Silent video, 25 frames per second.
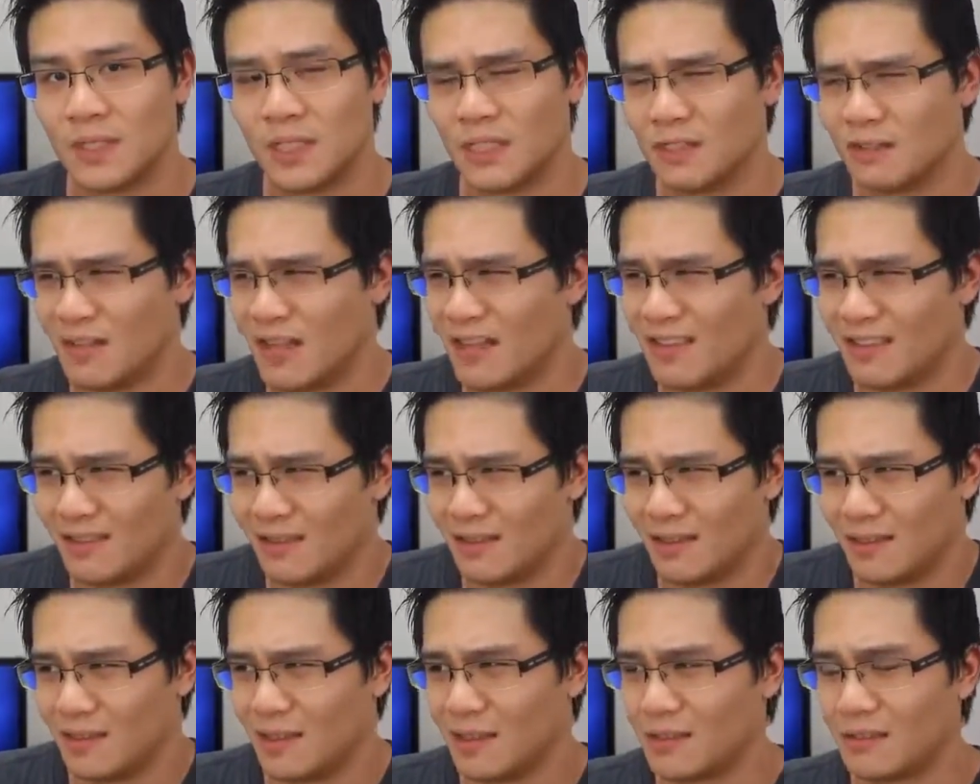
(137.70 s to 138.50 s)
You know,
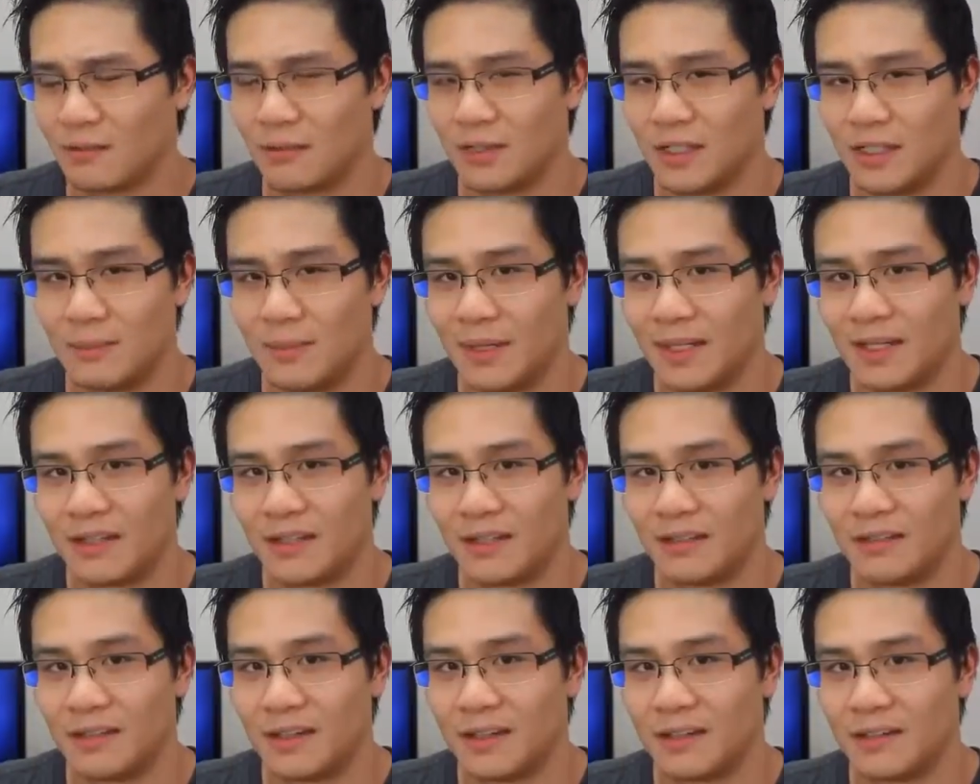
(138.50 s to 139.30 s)
that doesn't really make
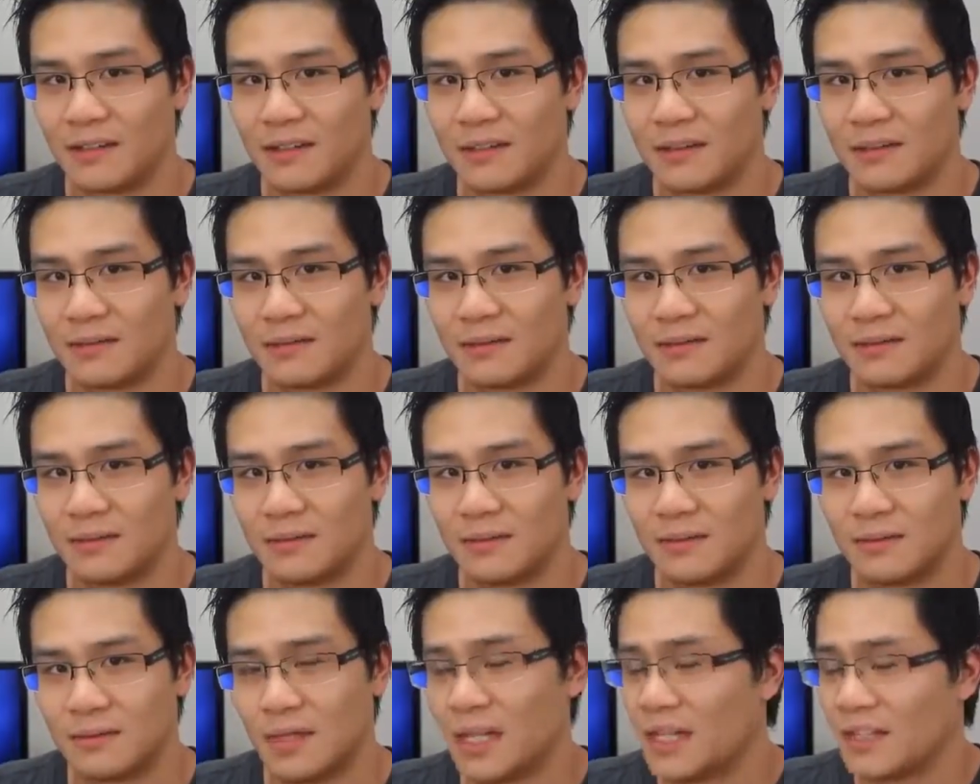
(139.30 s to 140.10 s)
any sense.
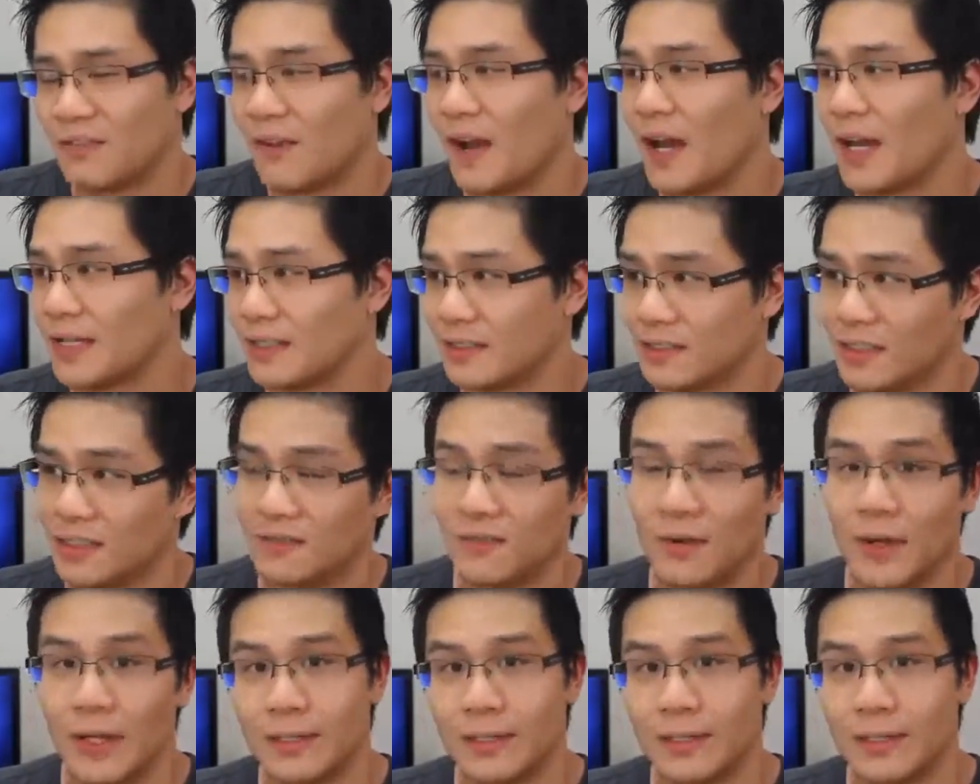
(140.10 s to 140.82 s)
That's fine.